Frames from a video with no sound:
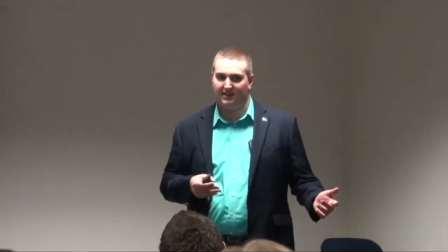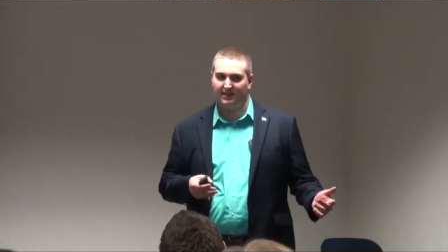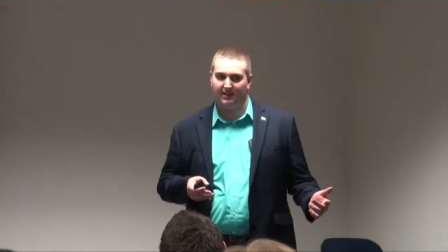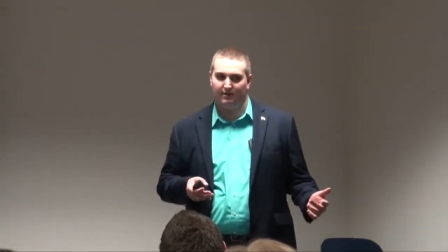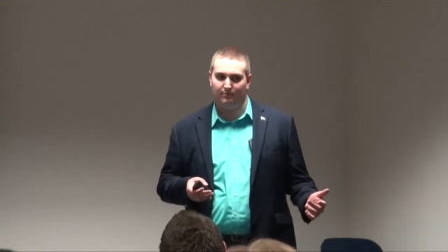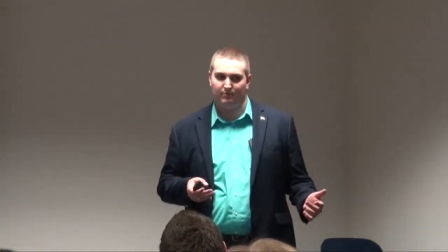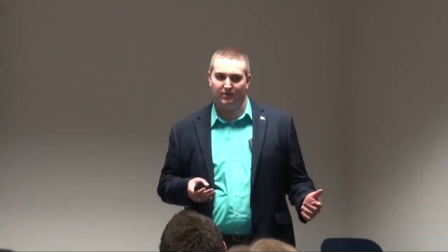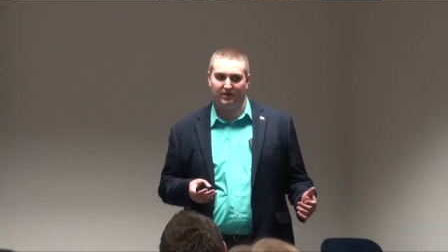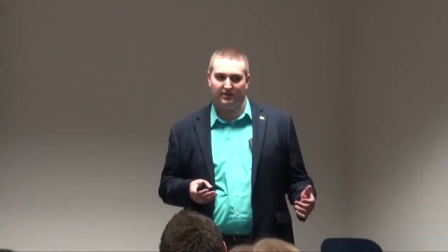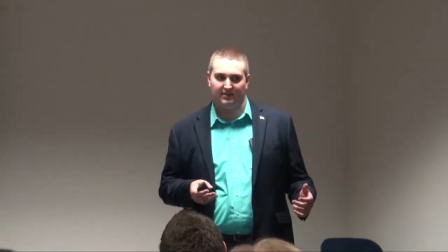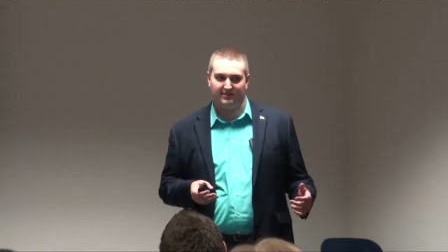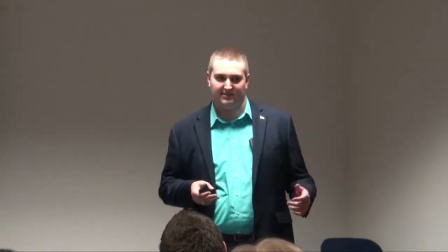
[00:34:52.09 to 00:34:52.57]

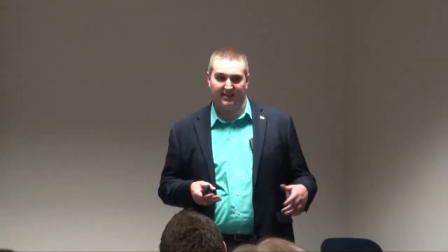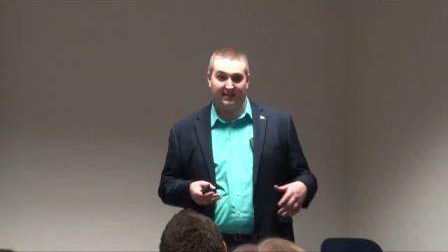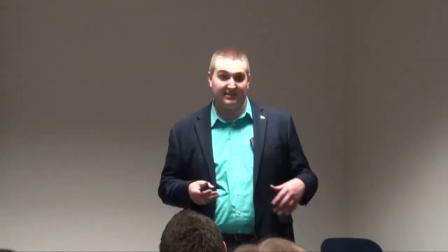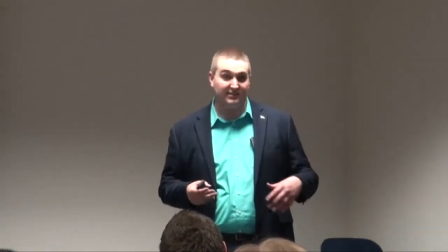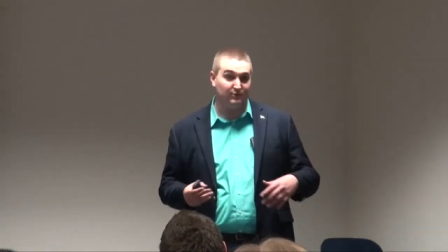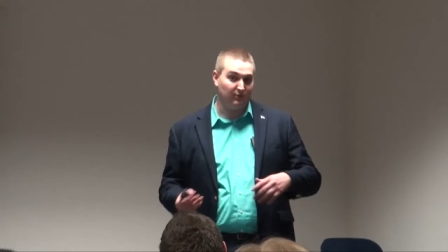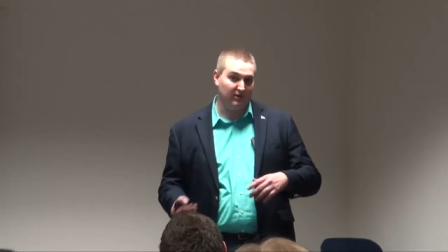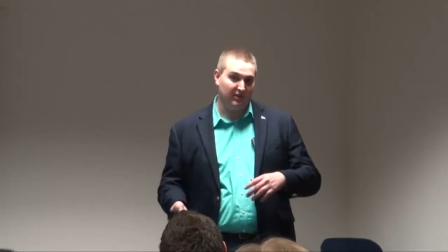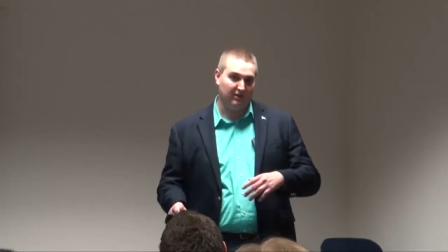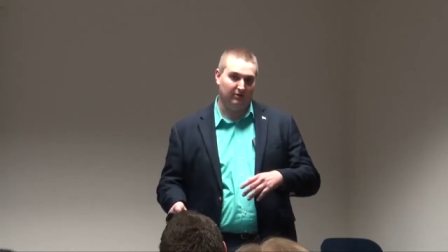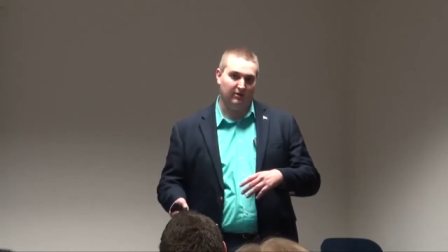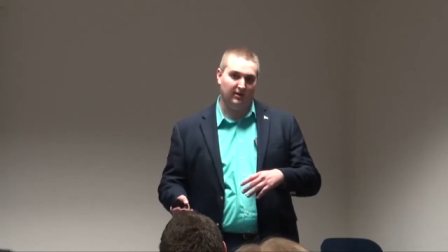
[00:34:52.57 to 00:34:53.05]
that because
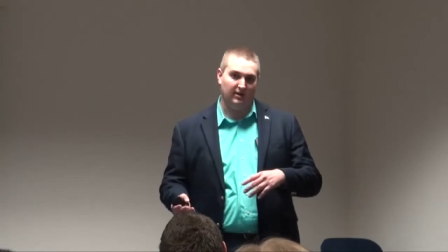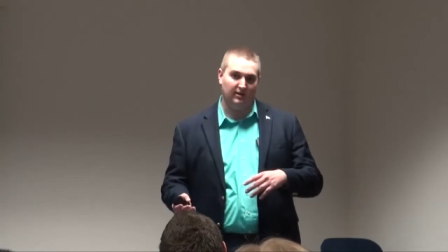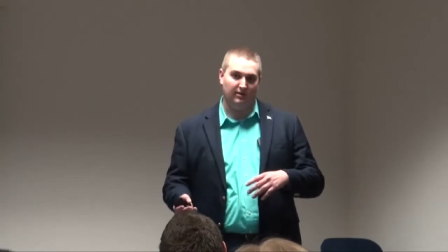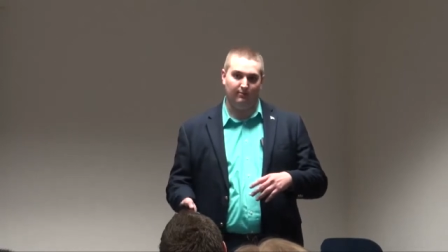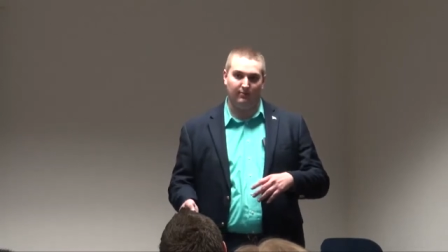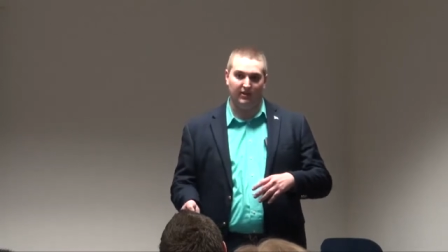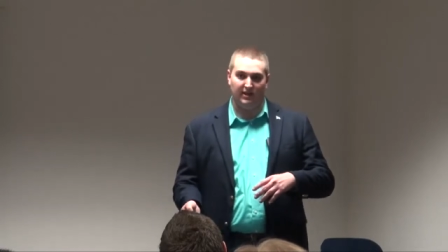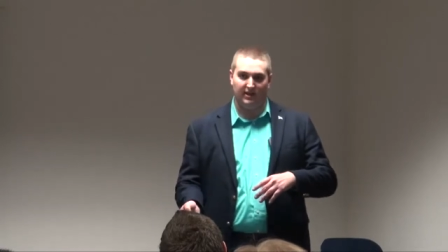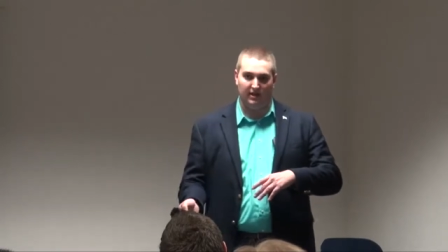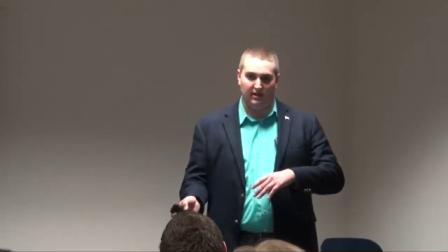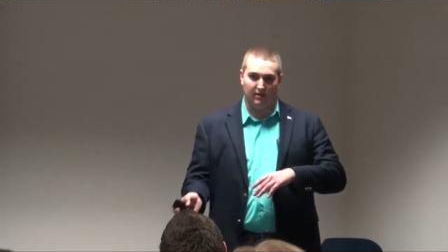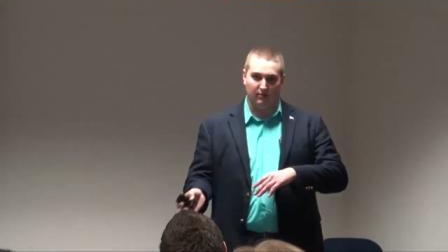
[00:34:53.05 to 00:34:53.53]
that's when you need to
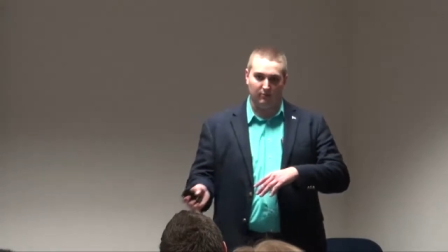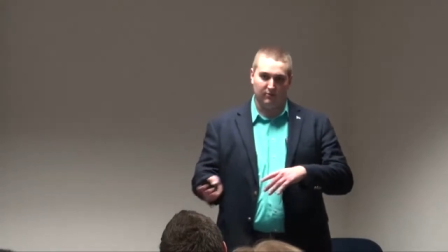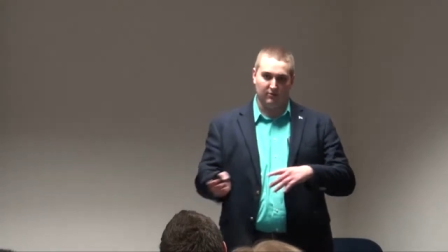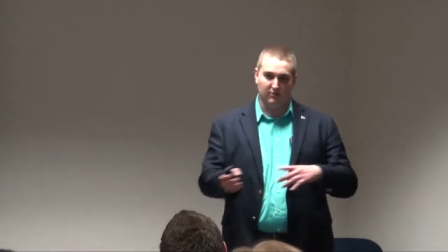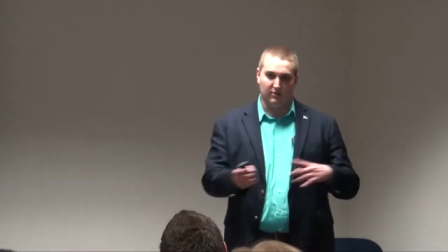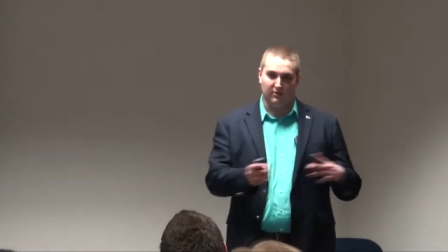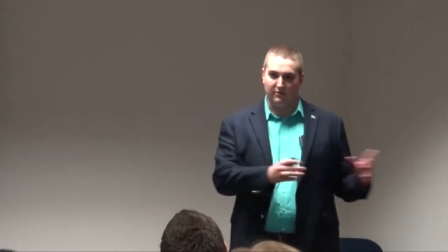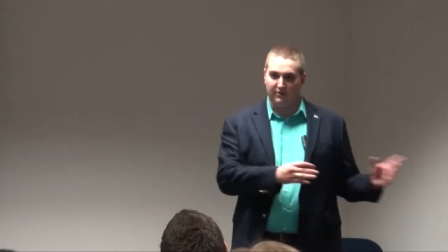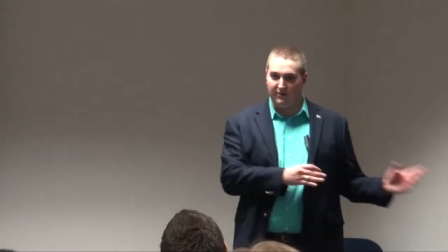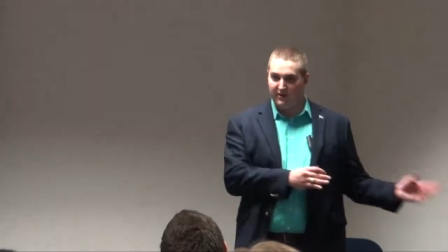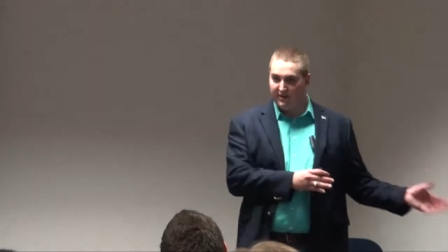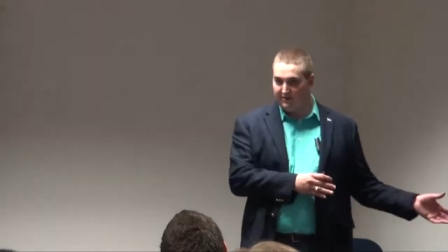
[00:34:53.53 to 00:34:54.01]
be out with
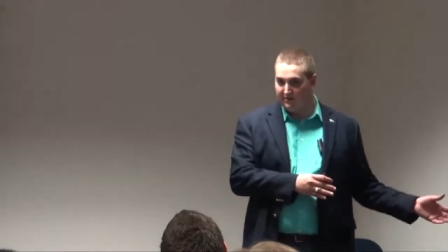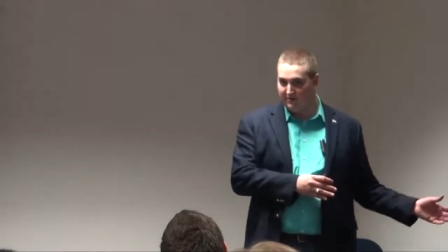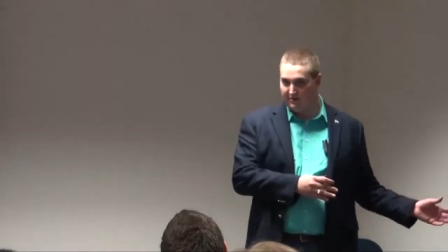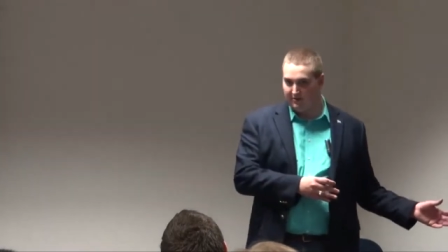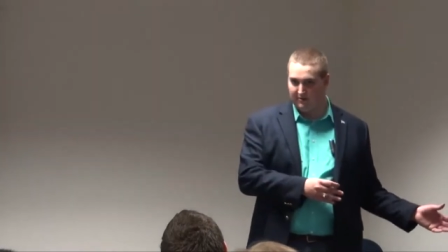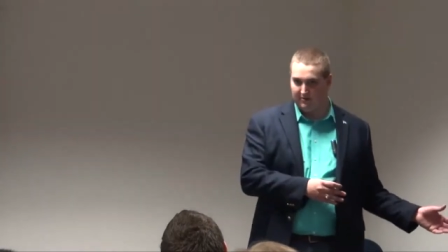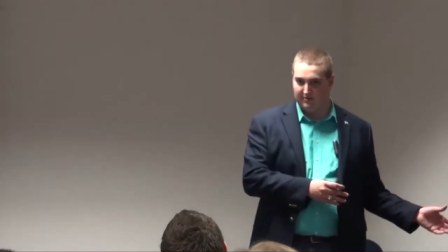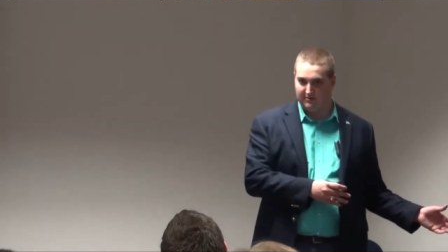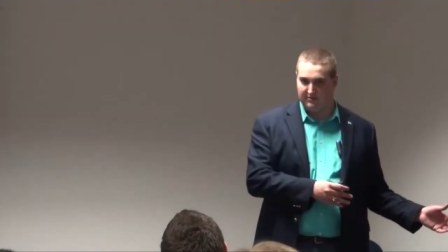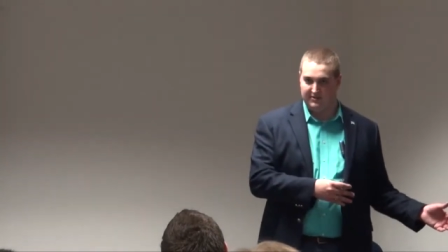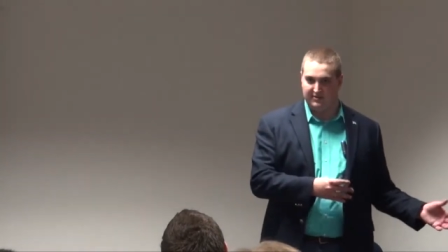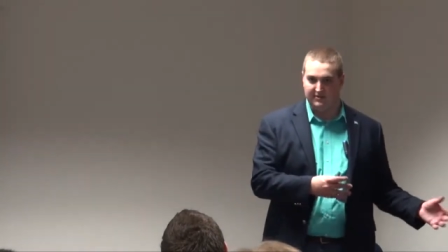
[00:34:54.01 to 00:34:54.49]
other
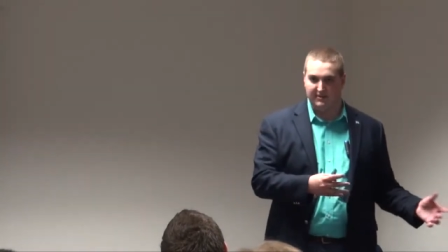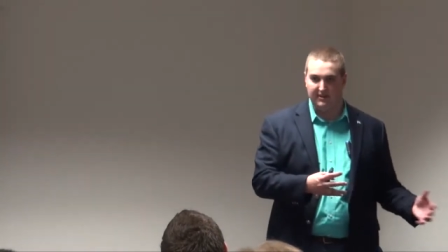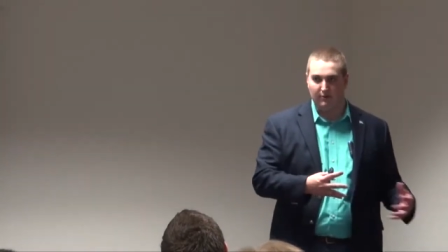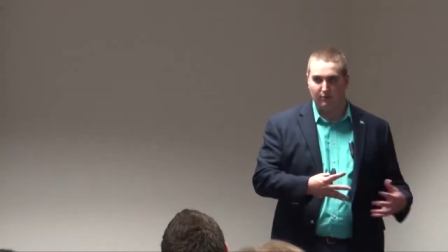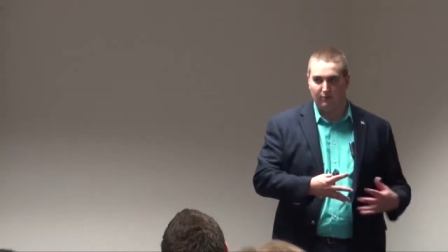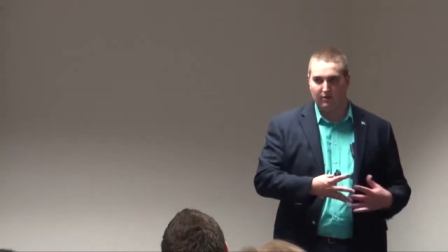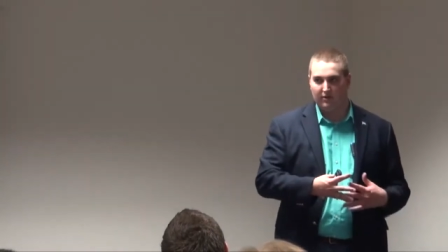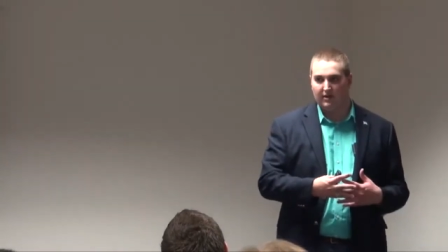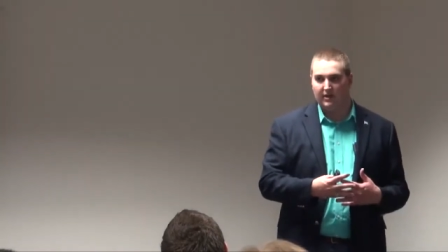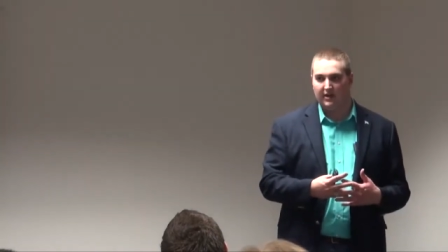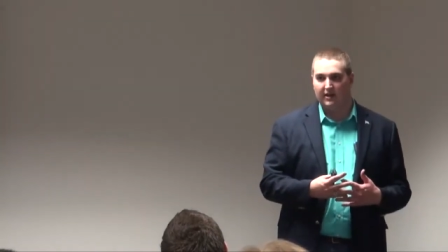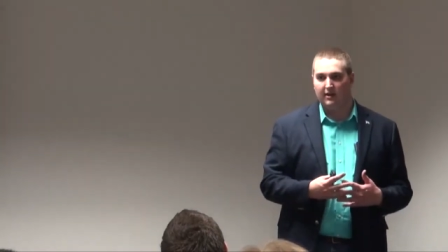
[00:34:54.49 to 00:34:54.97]
interns and
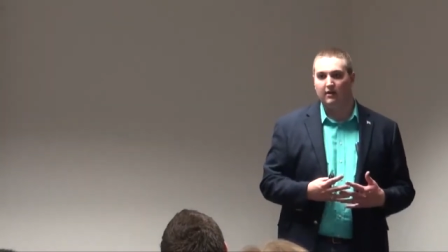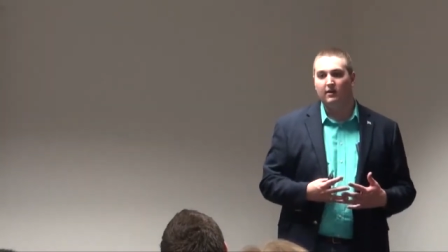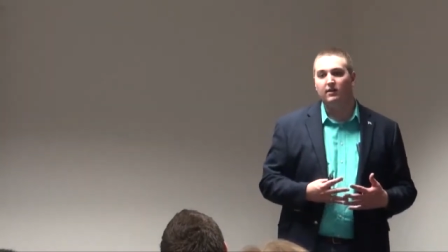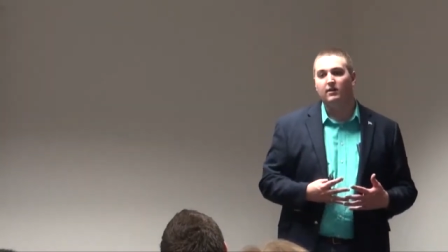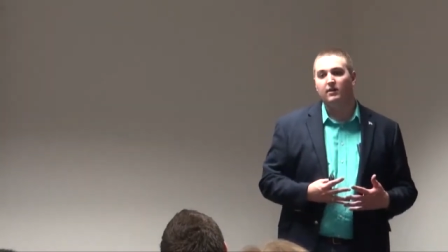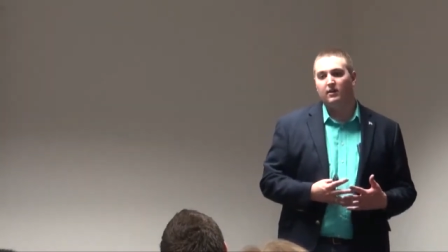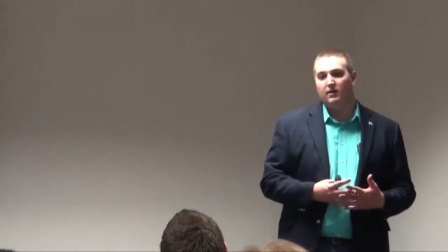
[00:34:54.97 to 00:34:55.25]
networking